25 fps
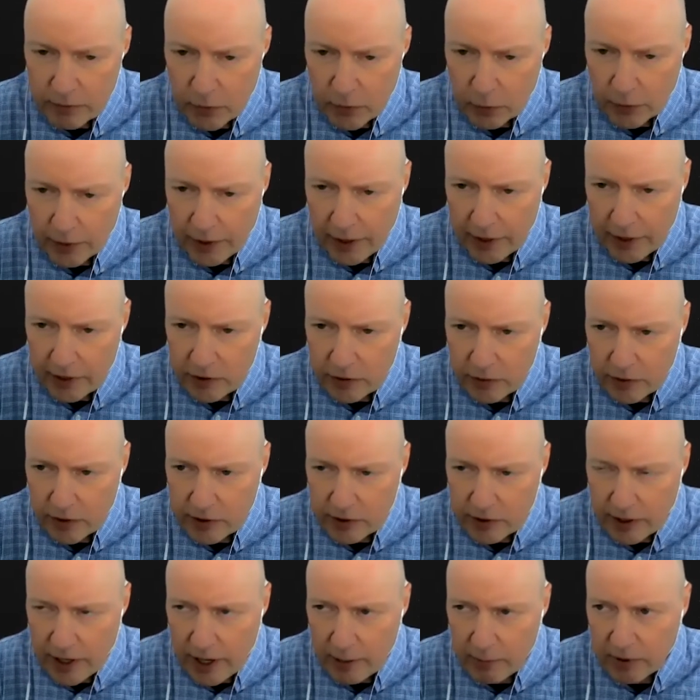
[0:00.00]
Okay, so these
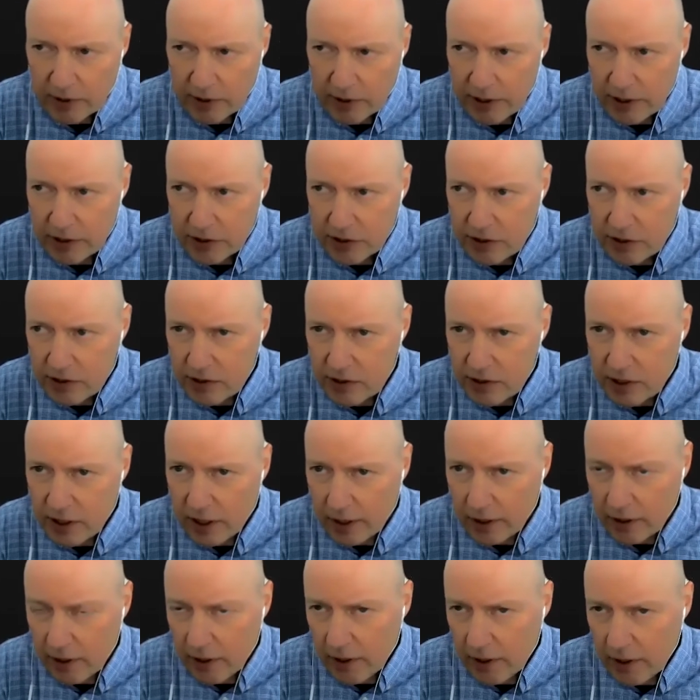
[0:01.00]
are applications
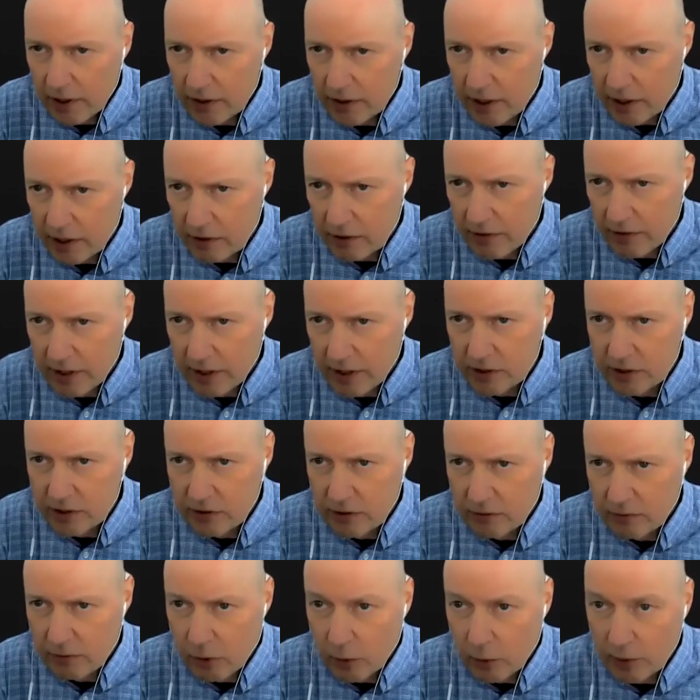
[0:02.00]
that take advantage of
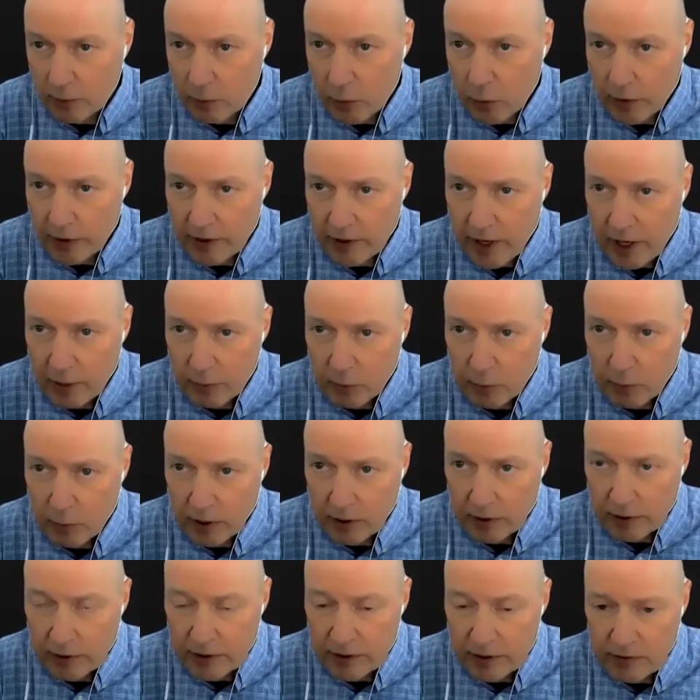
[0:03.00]
the floating point
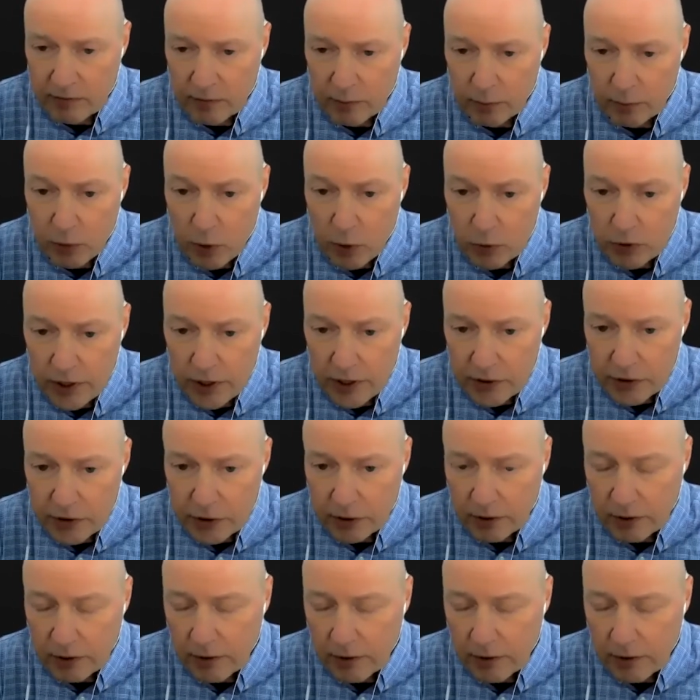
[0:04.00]
capabilities of the processor.